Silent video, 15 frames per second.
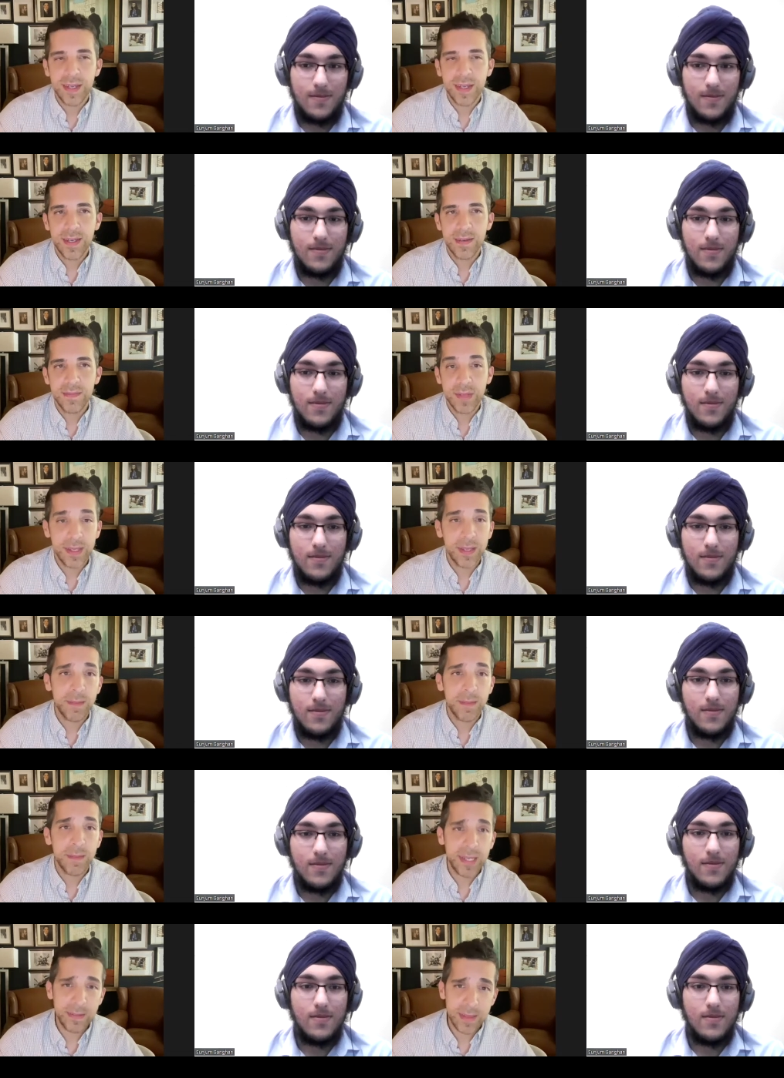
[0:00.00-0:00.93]
Speaker 1: uh, and
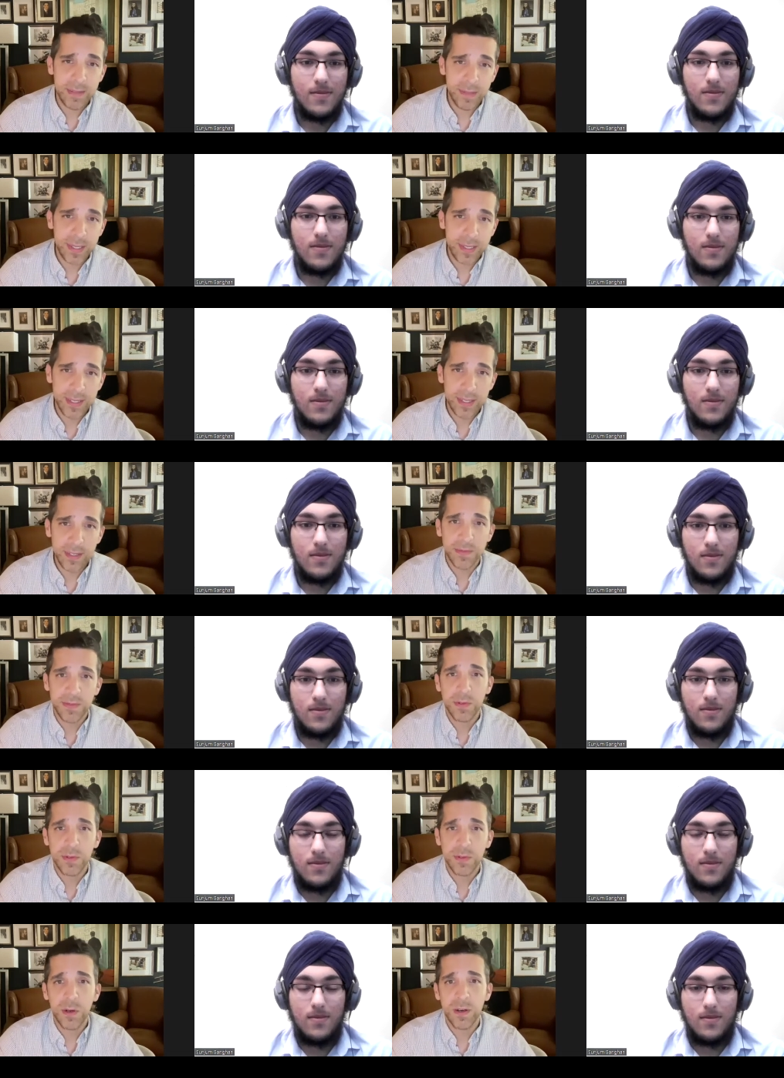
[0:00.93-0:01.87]
like, like
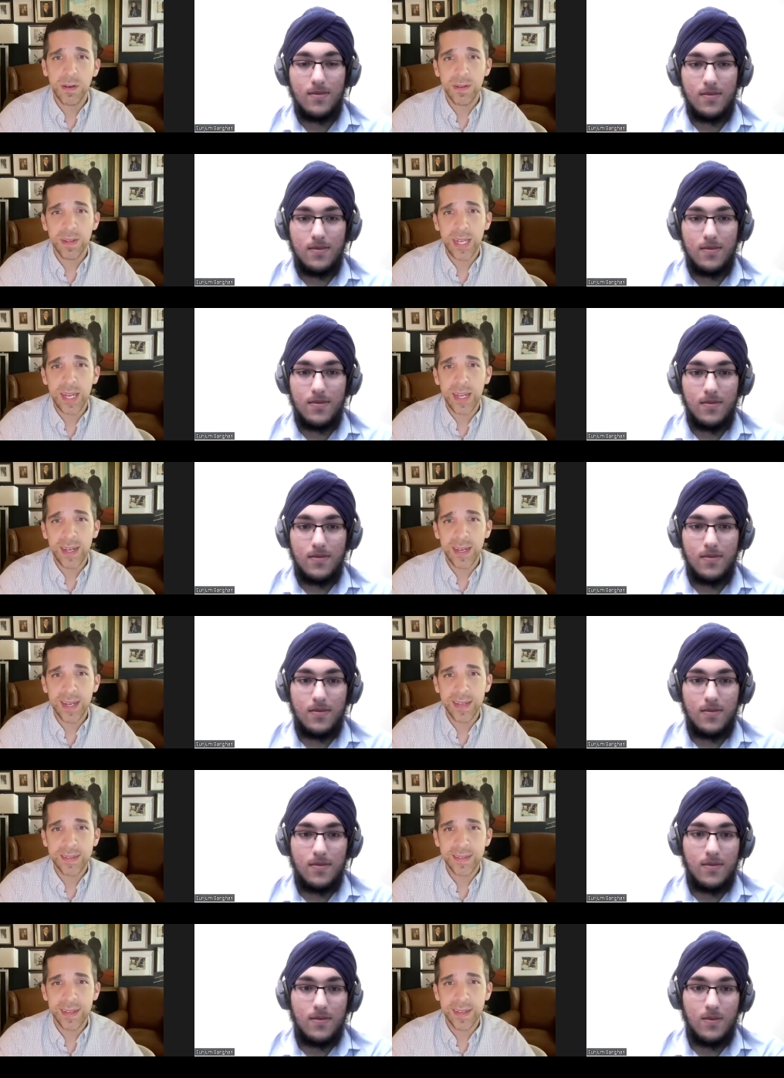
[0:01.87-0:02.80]
myself, who are
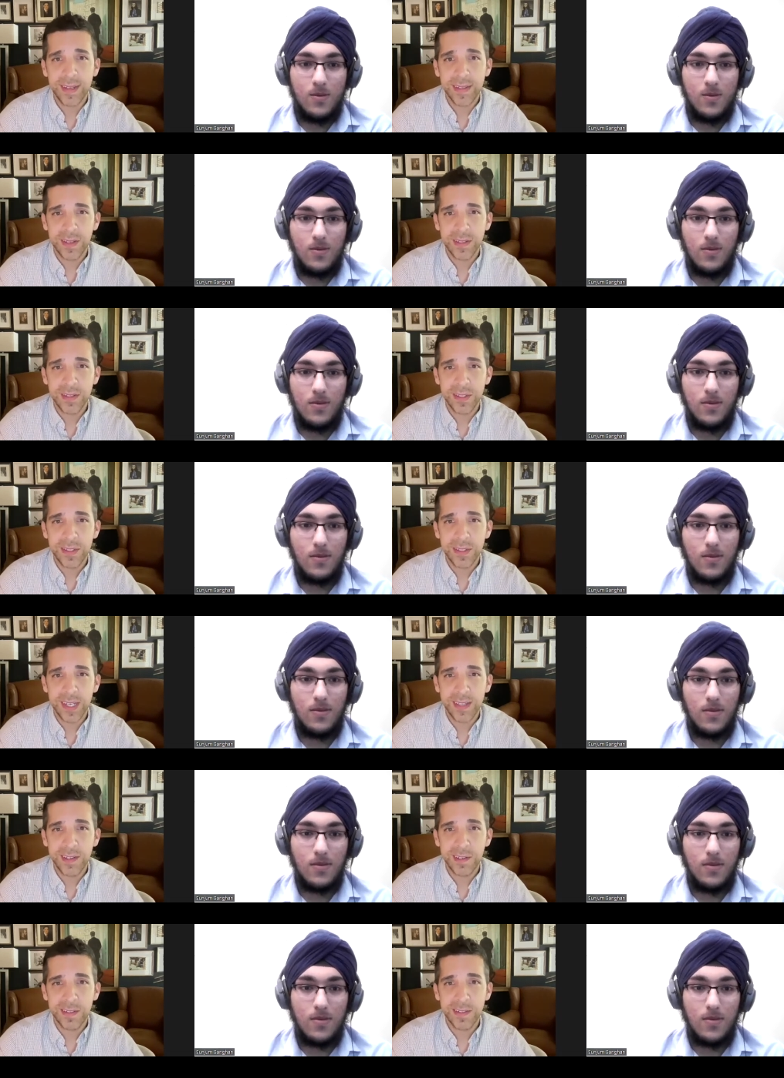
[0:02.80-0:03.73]
Latinx to
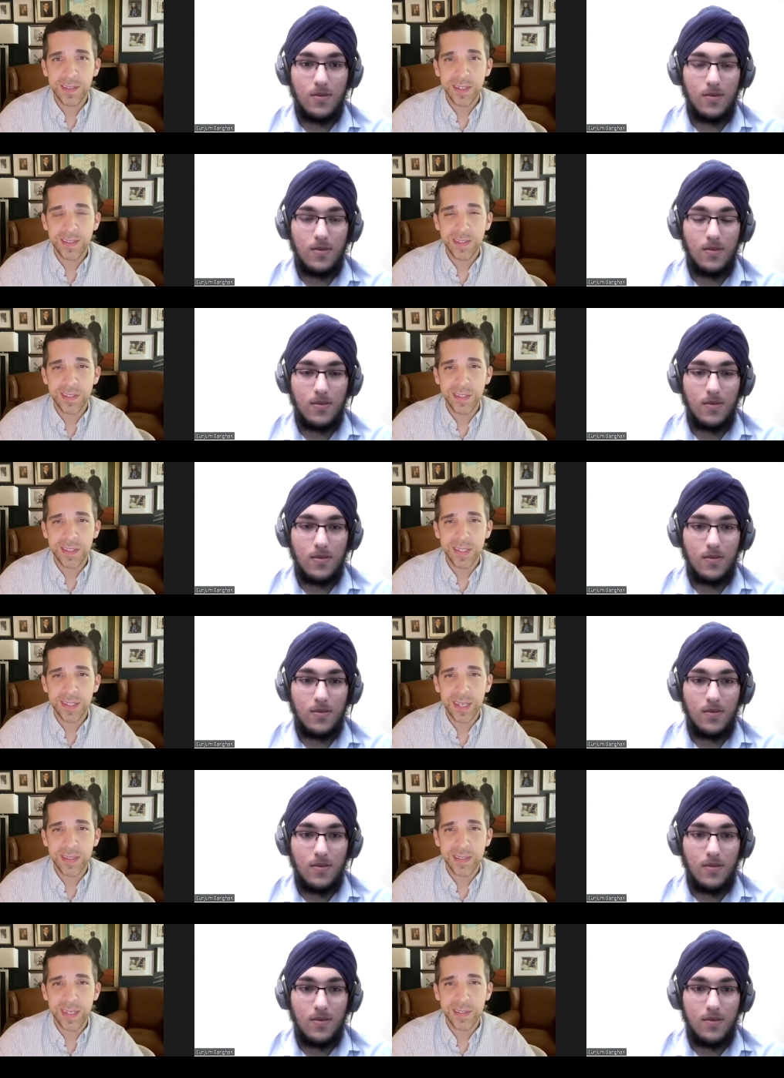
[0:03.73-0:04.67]
understand their indigenous
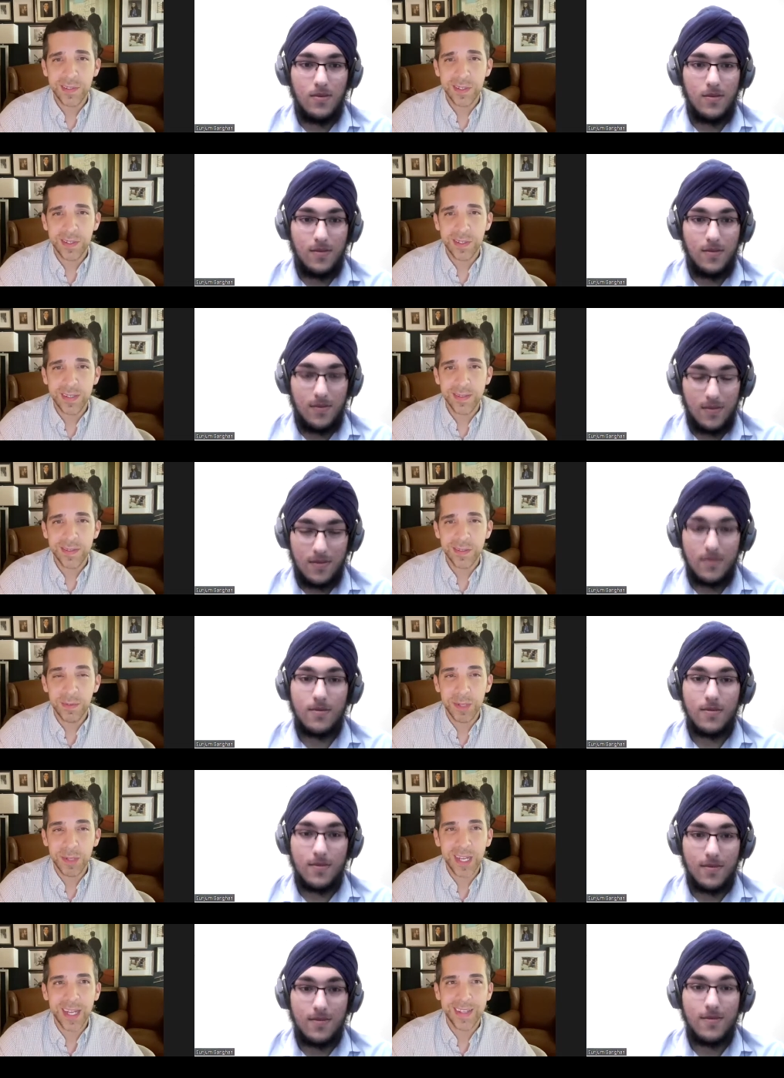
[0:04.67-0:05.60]
ancestry. So
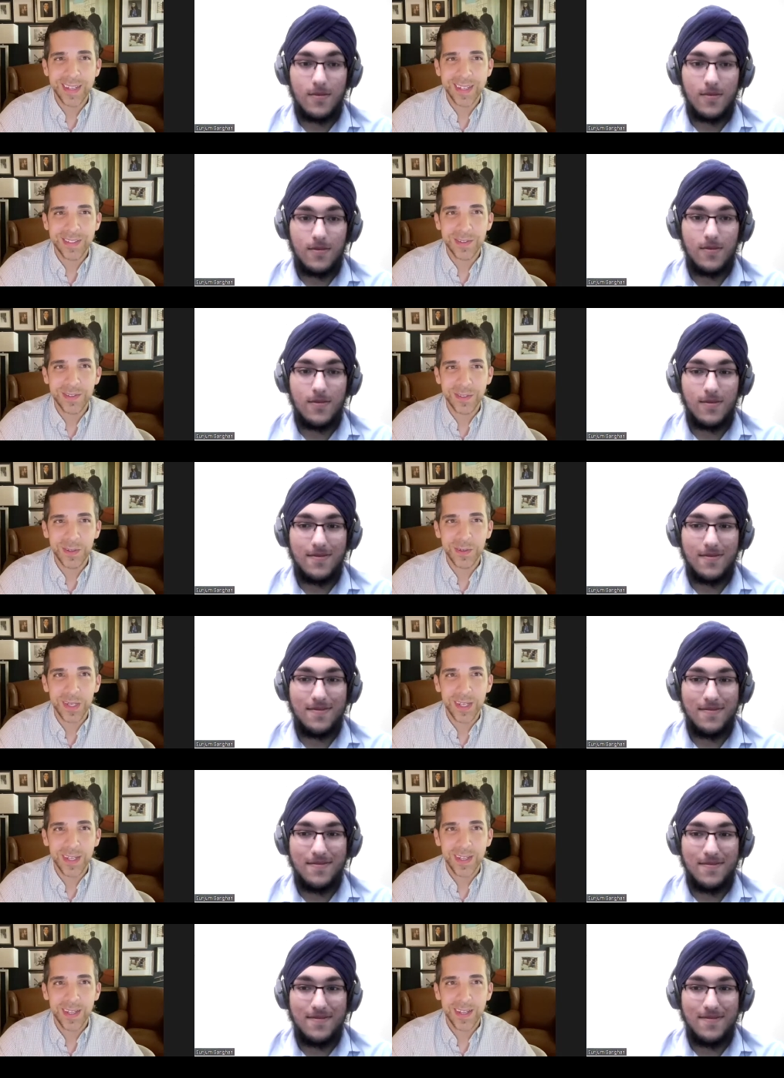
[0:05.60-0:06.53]
I'm glad that it's also